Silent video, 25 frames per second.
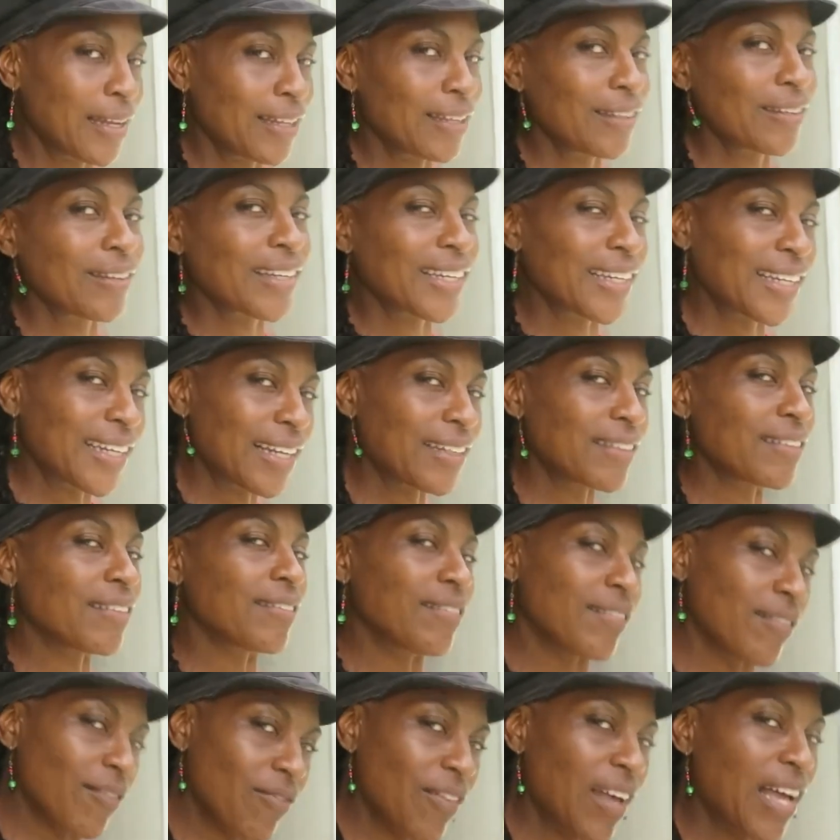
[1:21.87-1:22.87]
You're looking at a
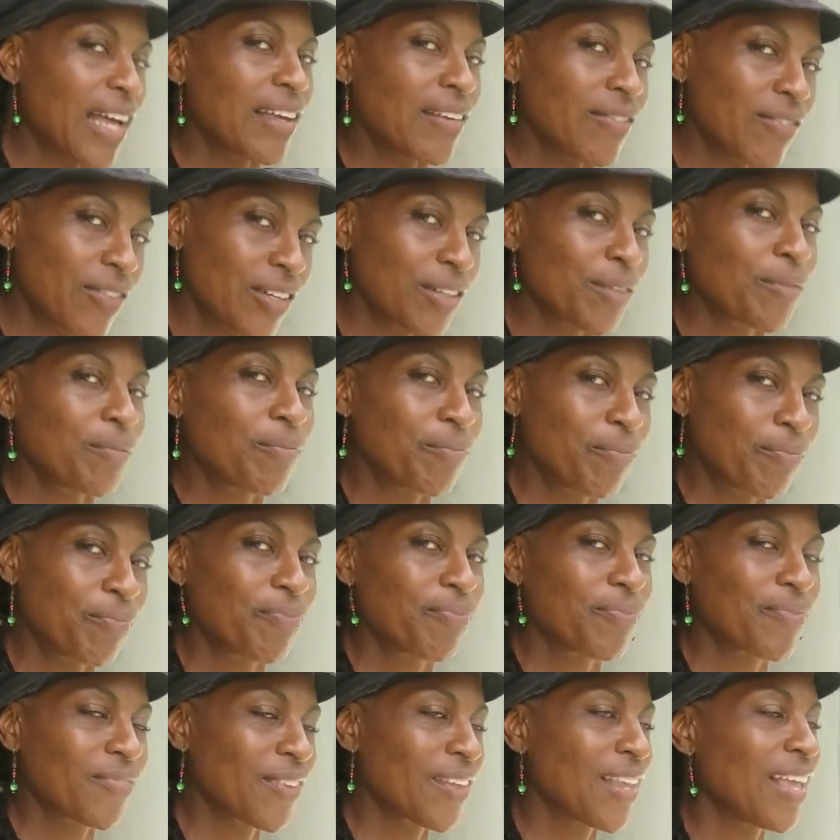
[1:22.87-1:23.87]
survivor.
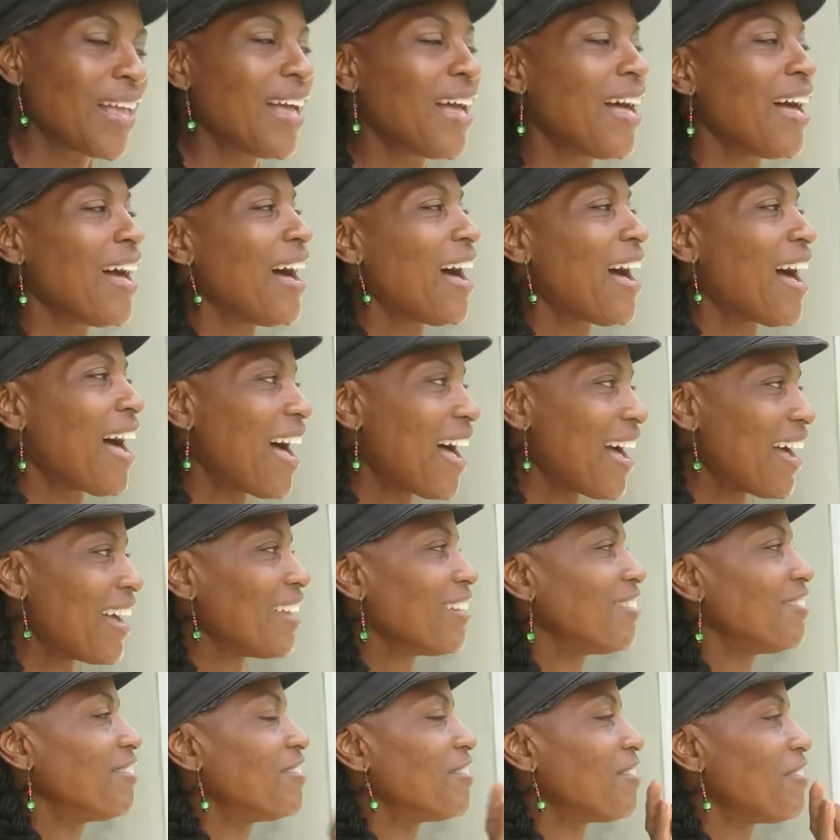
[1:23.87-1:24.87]

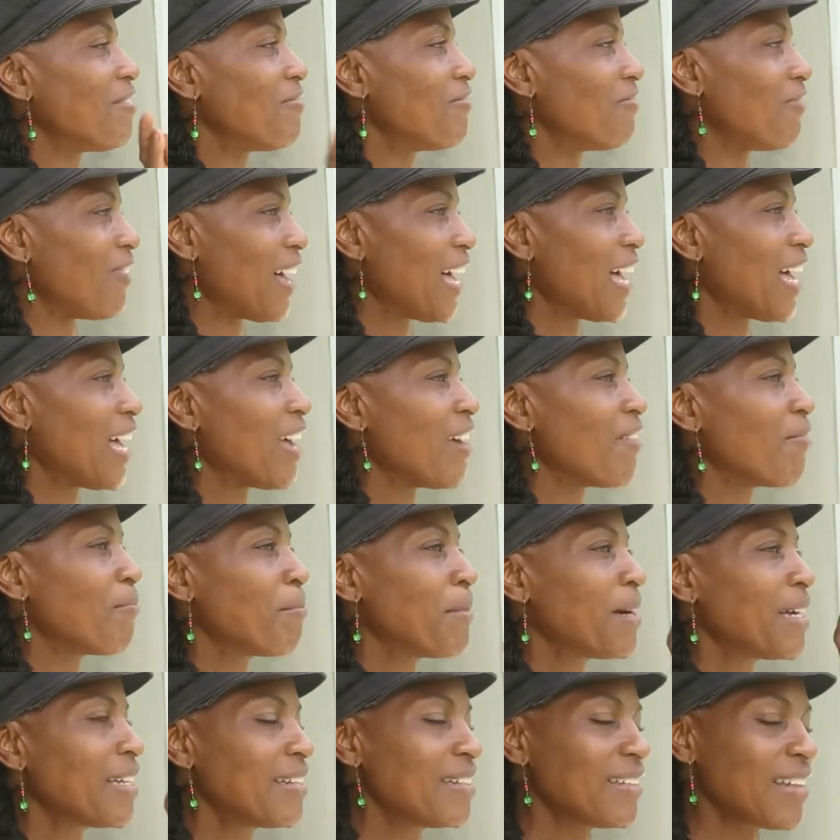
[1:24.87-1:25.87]
I survived
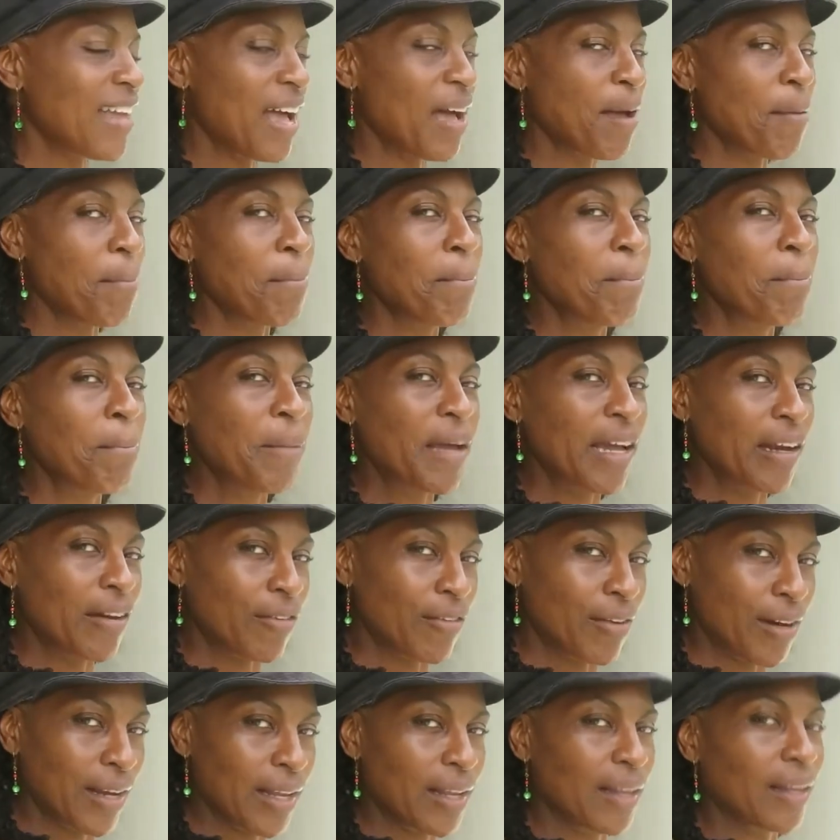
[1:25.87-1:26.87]
Madame
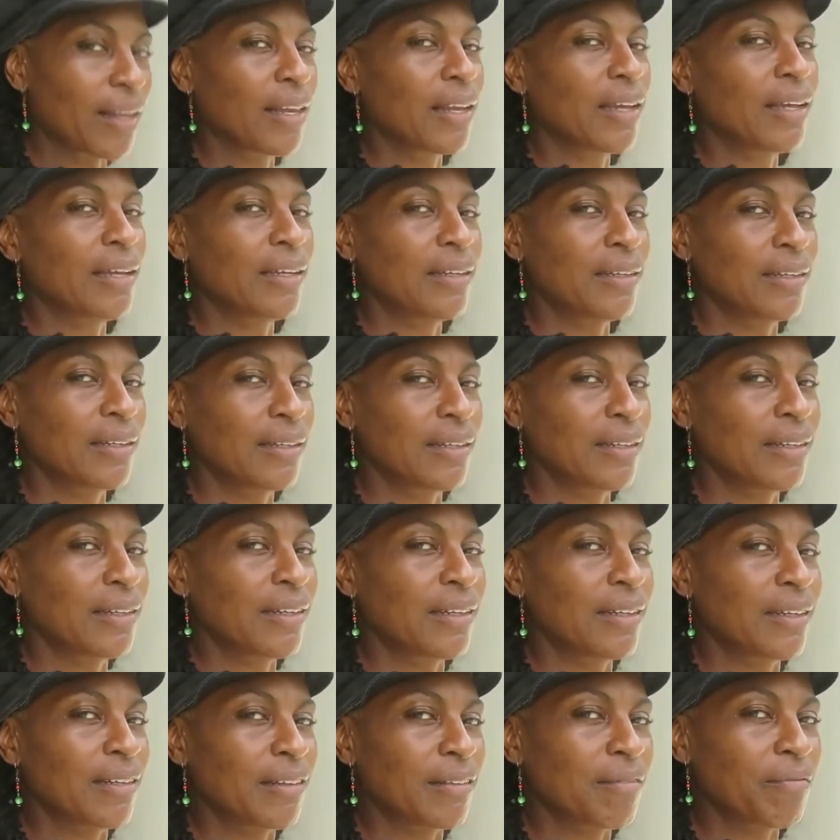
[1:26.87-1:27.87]
Beryl.
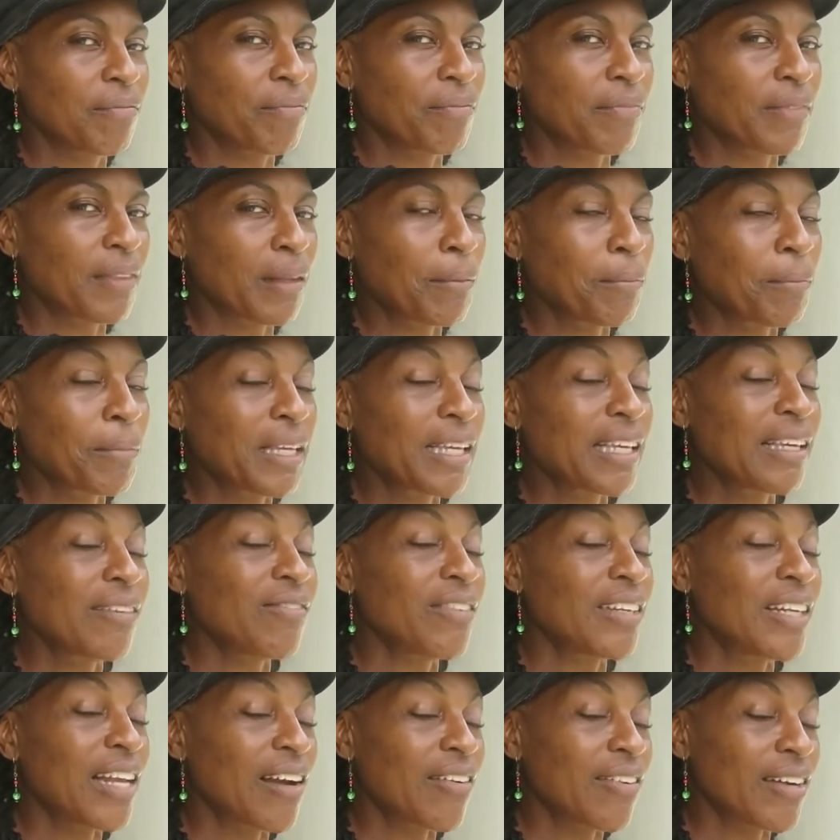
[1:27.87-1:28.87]
We're
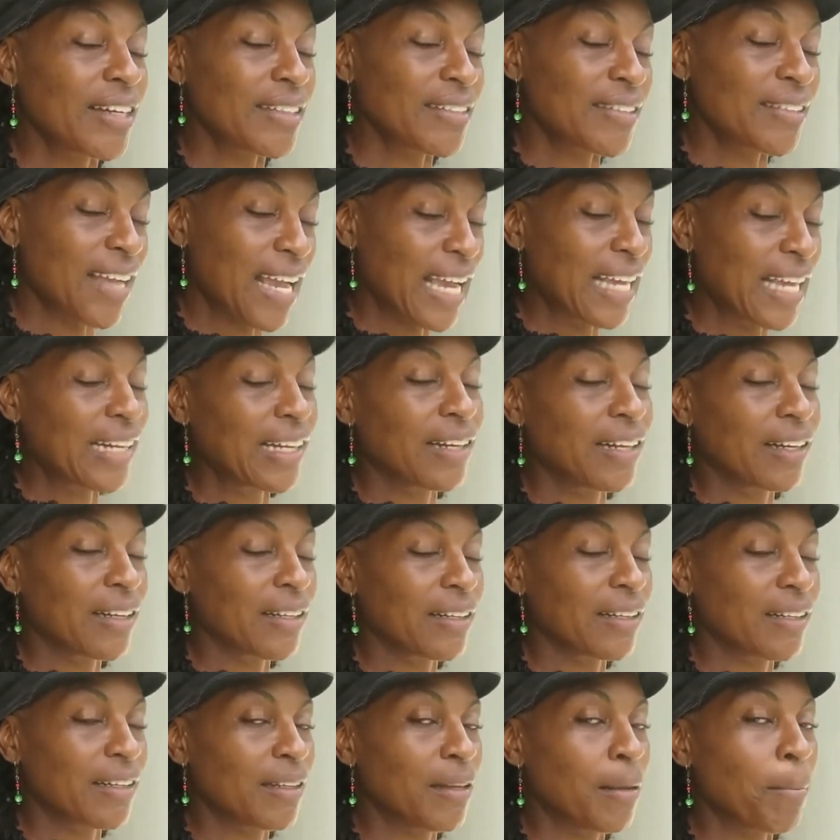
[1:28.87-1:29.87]
giving her a
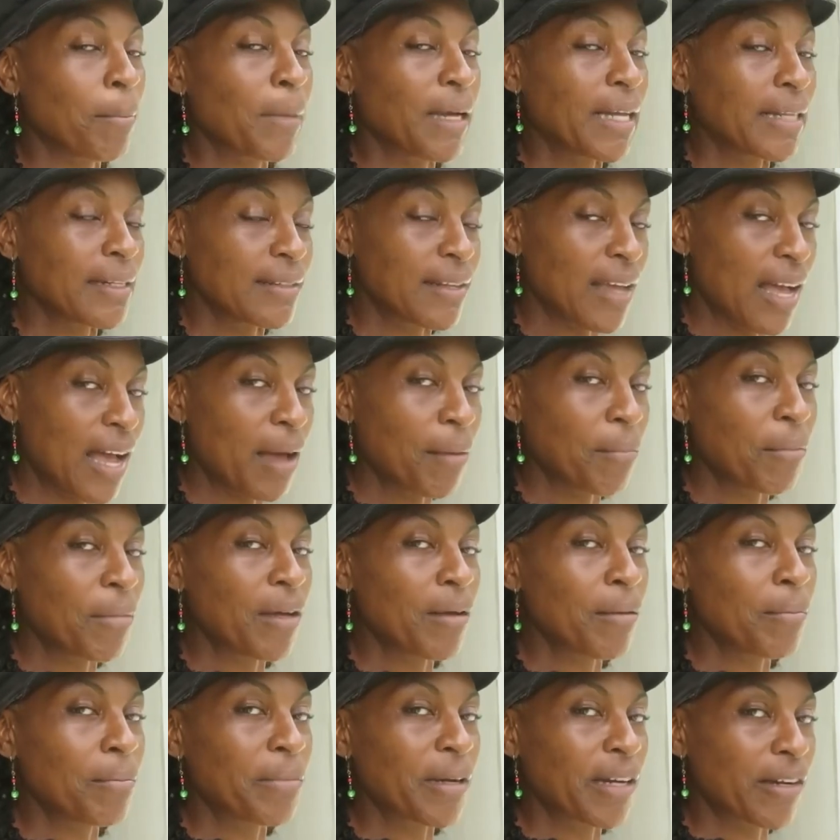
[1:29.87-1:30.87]
title,
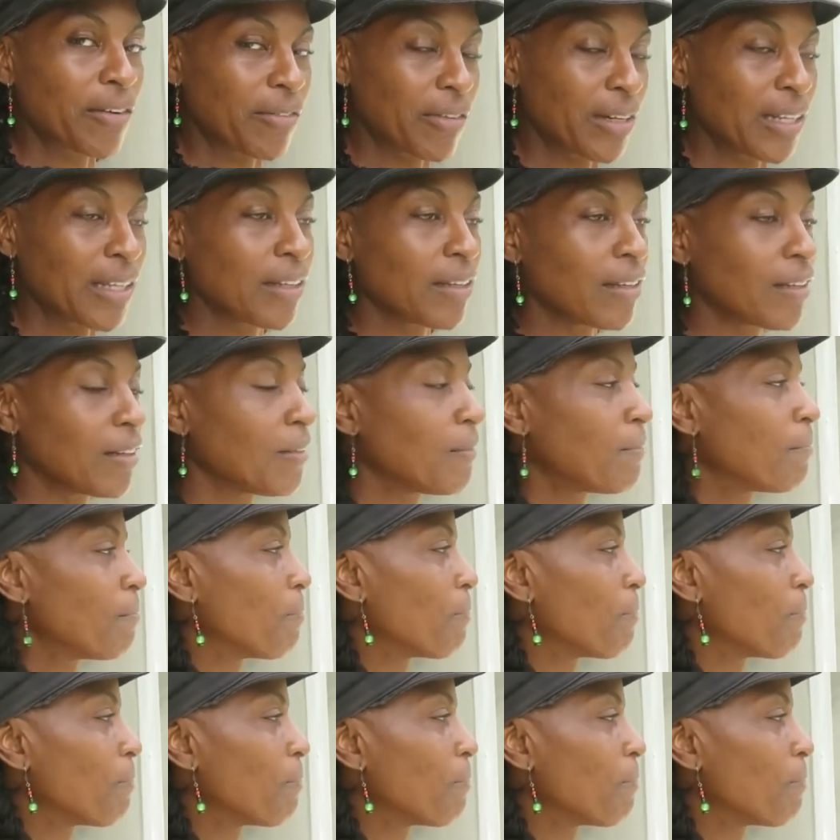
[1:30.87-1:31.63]
Madame Beryl.